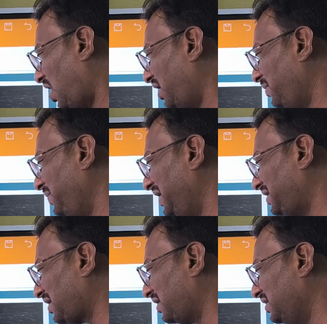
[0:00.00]
and
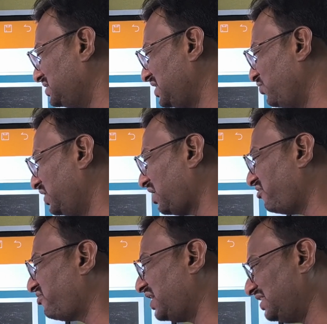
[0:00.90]
meter is the unit
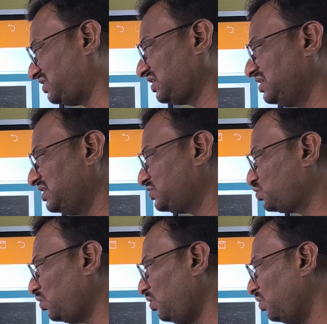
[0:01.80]
of length.
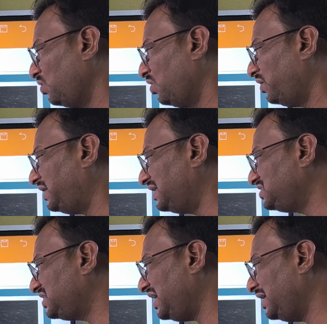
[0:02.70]
So
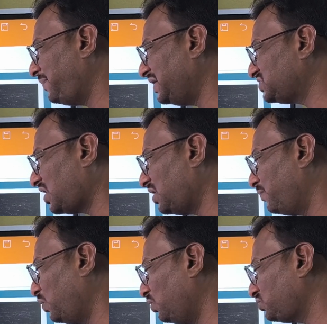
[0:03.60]
density depends on
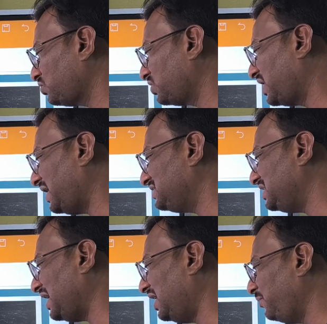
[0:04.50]
both kg
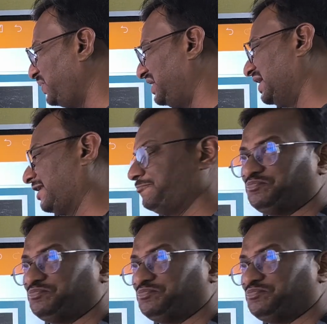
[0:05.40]
and meter.